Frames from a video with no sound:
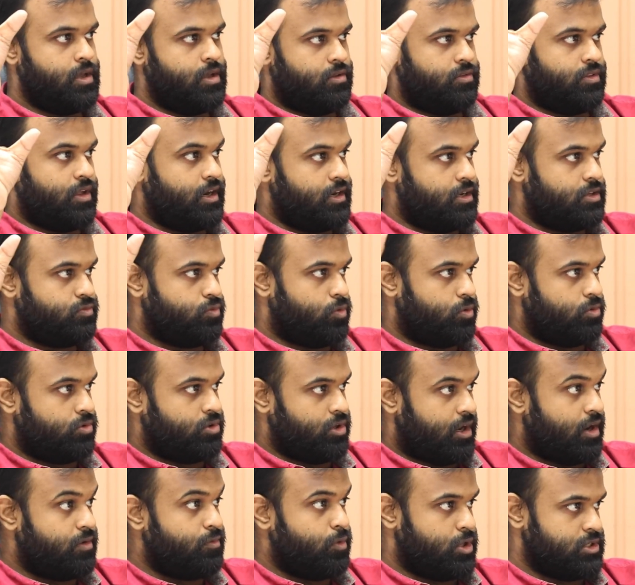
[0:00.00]
that is what the
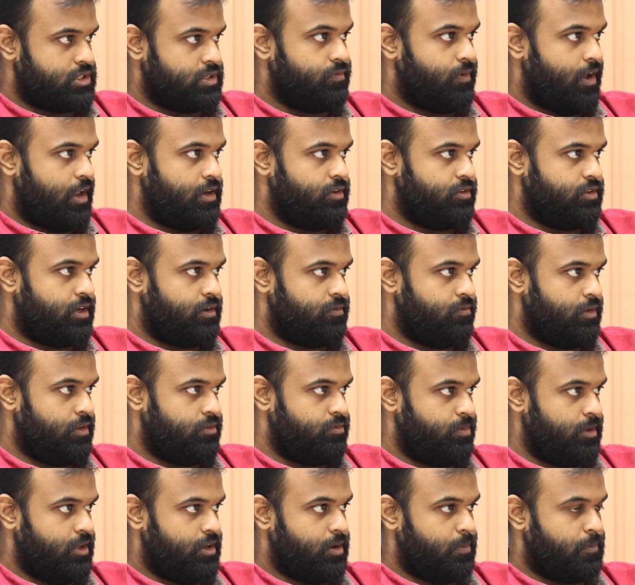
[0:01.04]
conversion value that we
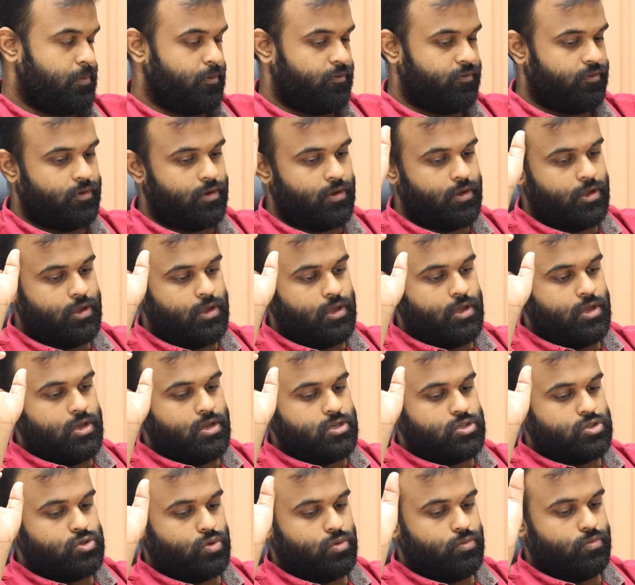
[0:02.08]
speak of.
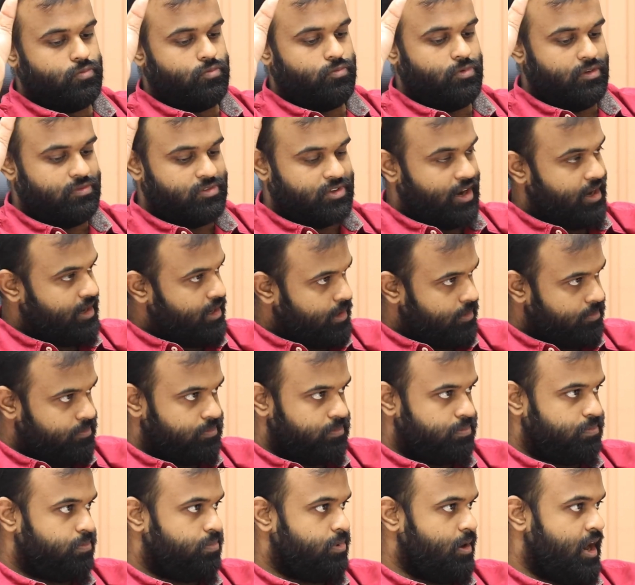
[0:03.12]
So we've set
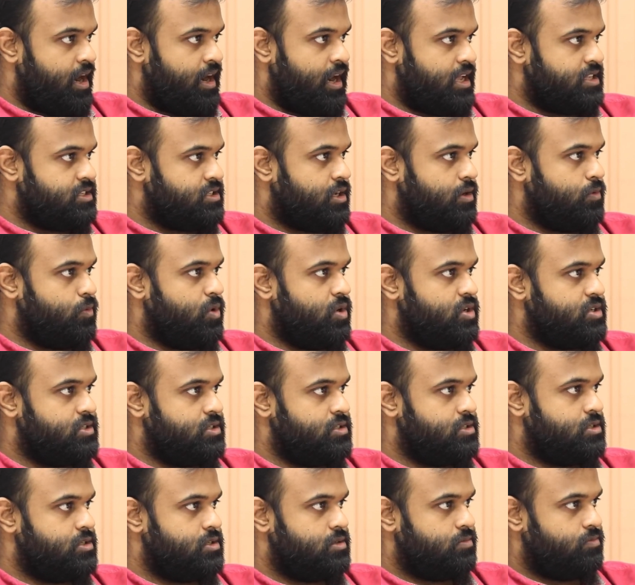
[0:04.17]
up enhanced
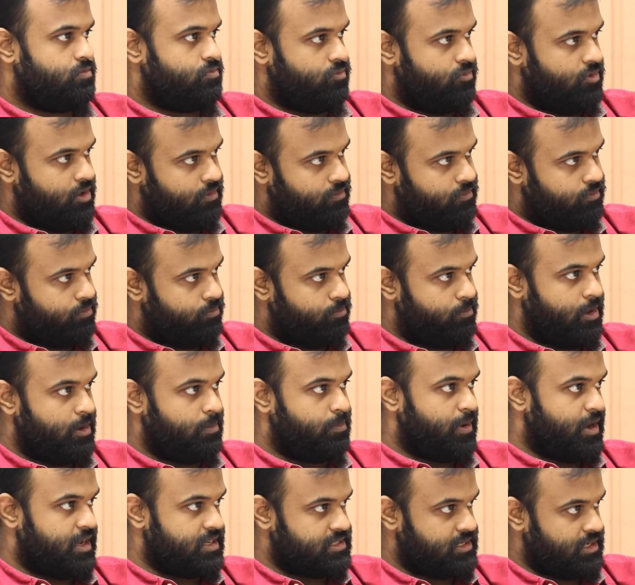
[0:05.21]
conversions. We've been
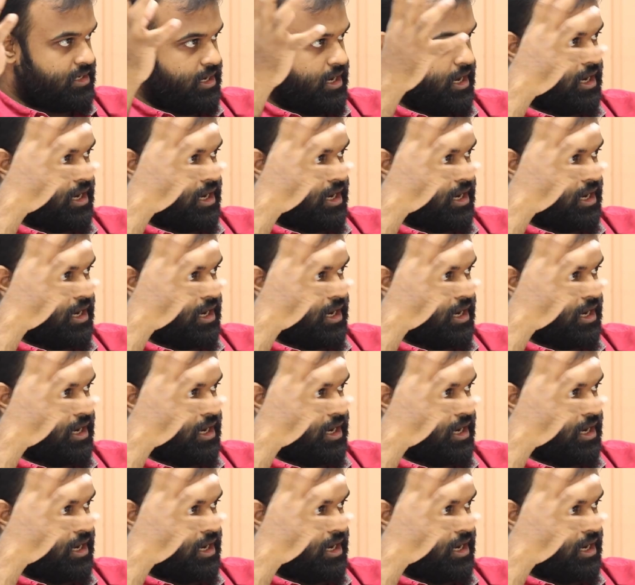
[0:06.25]
passing